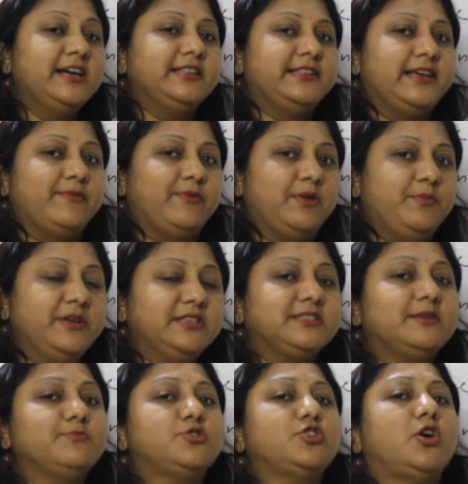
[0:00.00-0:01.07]
there will be
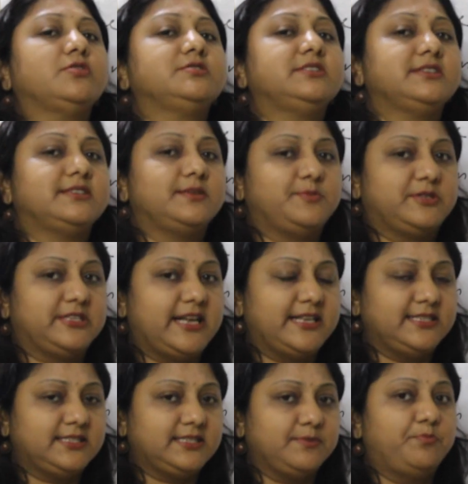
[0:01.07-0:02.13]
some toxic
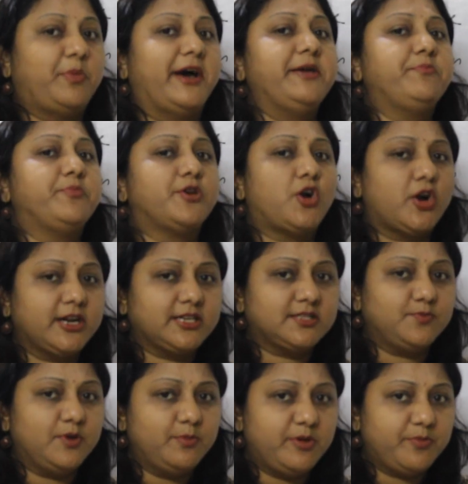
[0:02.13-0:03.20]
substance byproducts
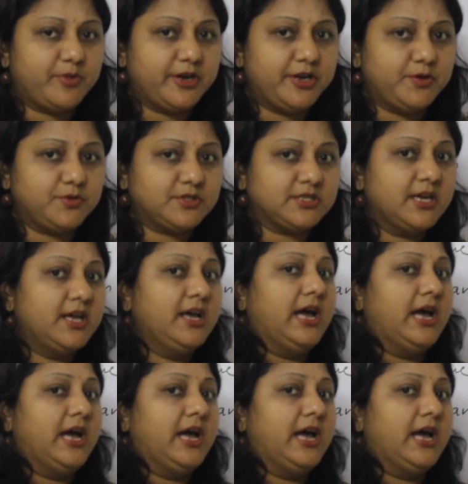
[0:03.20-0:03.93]
will be produced,